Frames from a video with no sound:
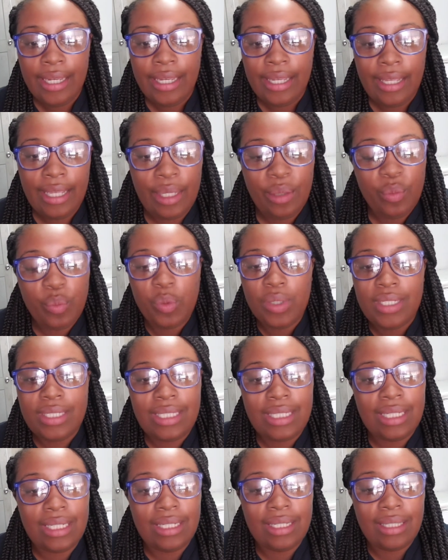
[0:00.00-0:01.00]
he
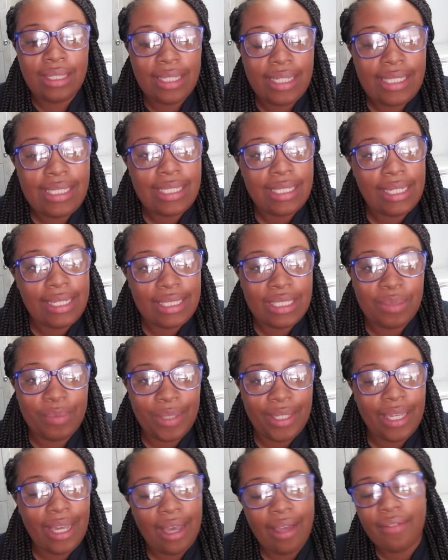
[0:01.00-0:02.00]
wasn't listening to
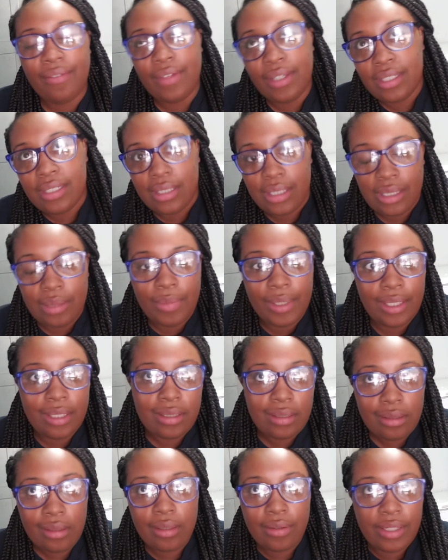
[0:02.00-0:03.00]
me, obviously, because,
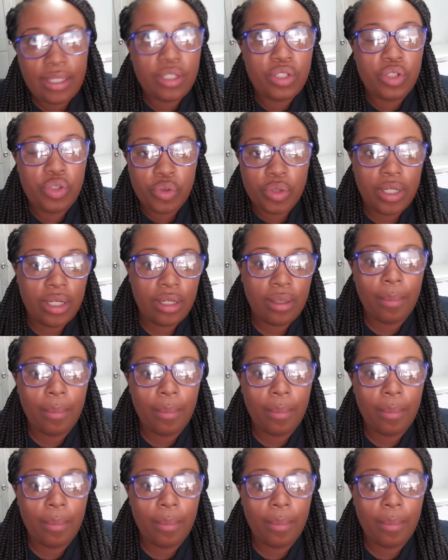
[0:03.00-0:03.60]
you know, he's drunk.